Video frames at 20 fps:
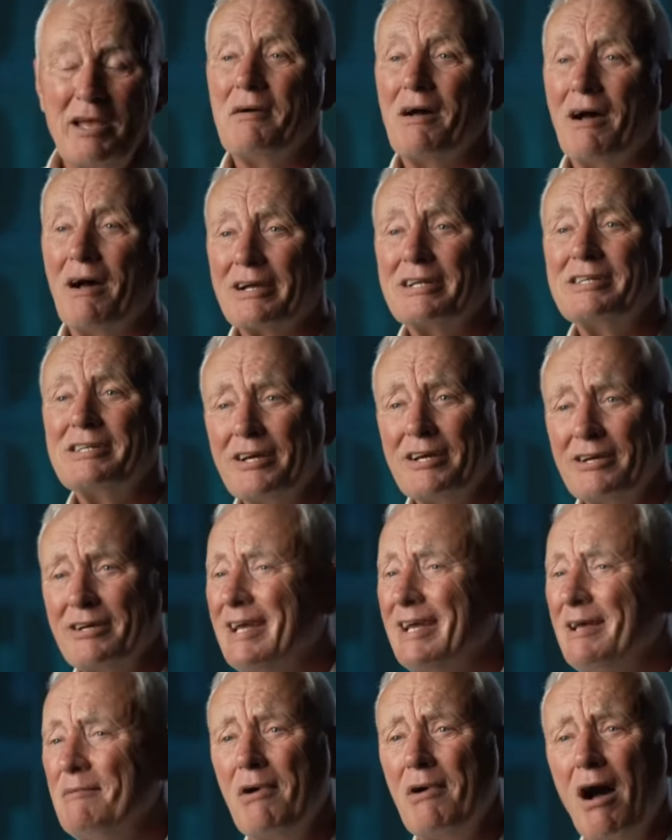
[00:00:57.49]
I can tell you,
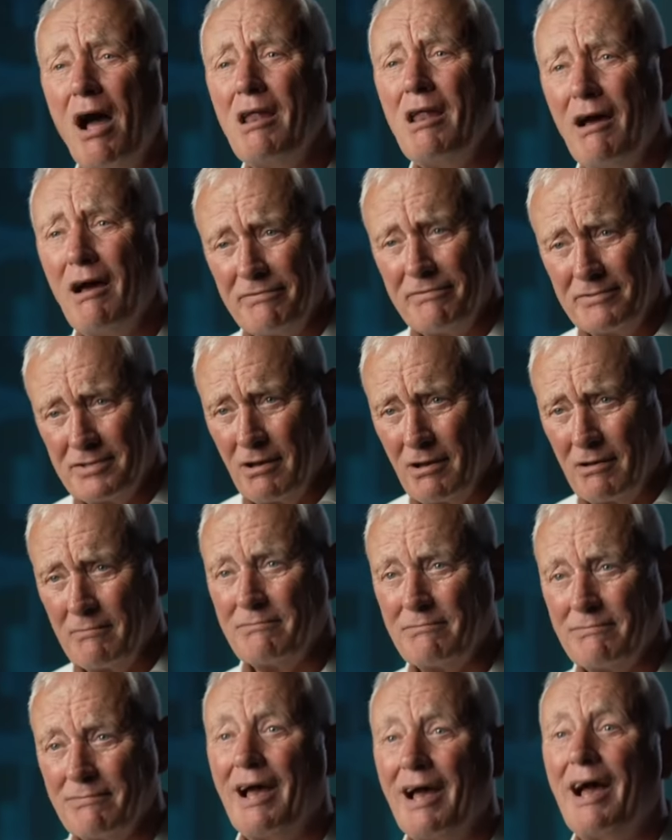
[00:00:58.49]
in my lifetime,
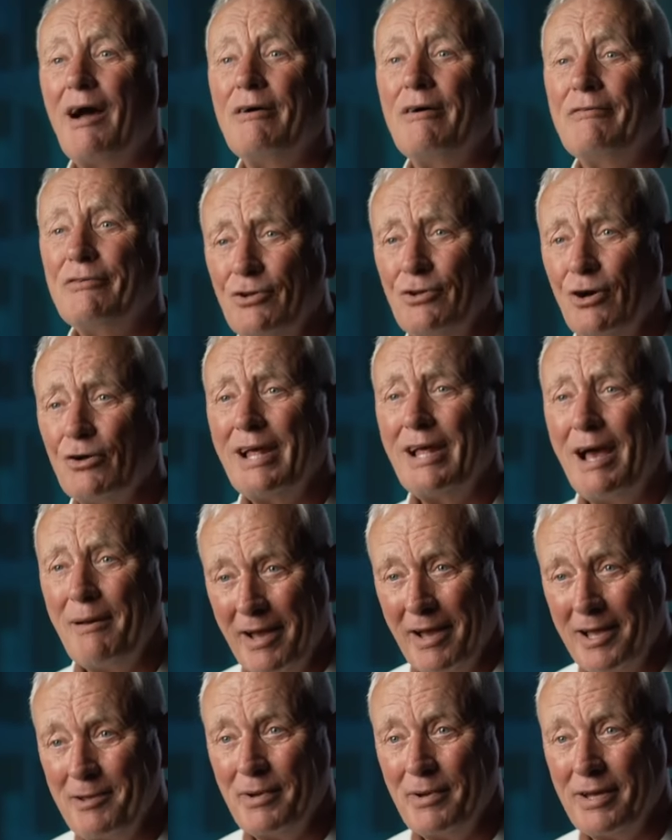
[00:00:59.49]
however long that
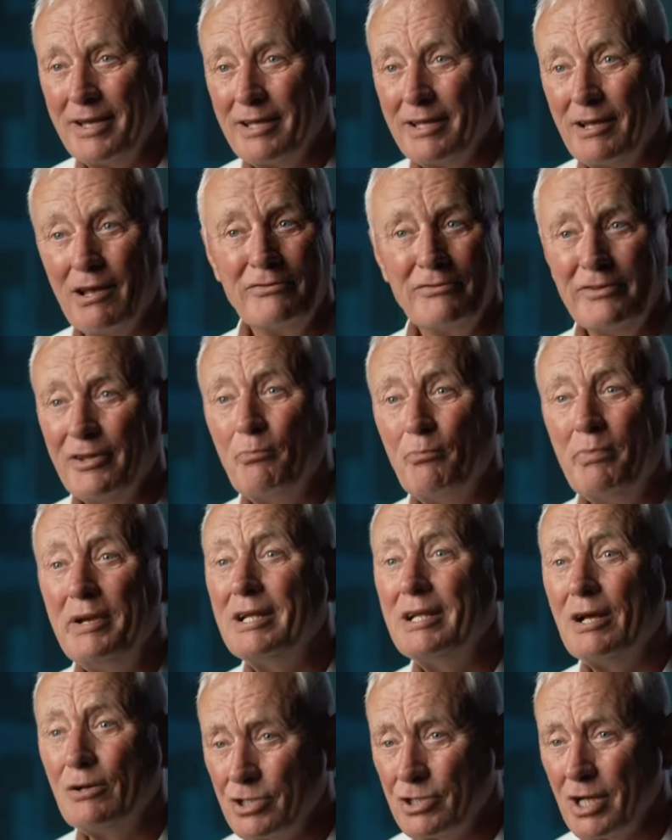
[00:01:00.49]
may be, there'll be
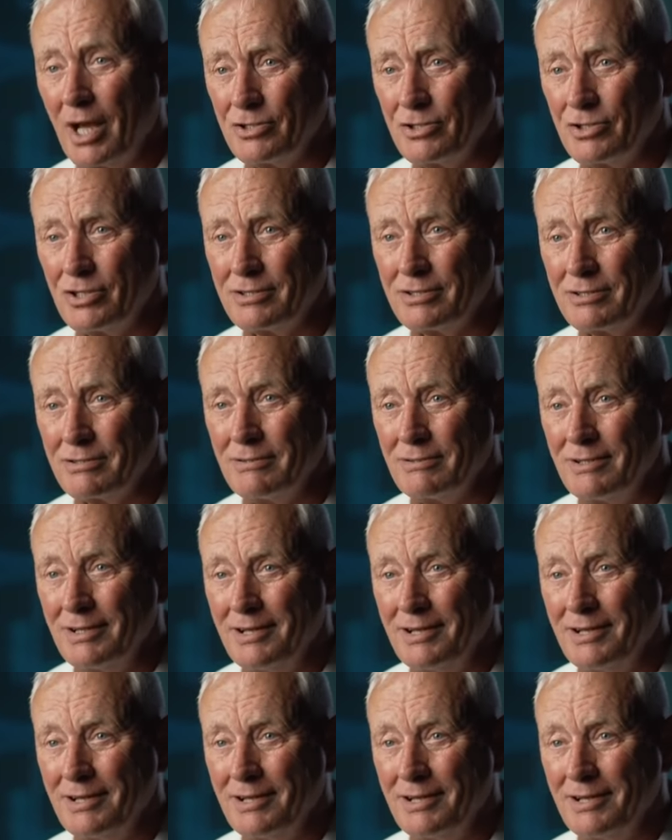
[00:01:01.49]
no changes.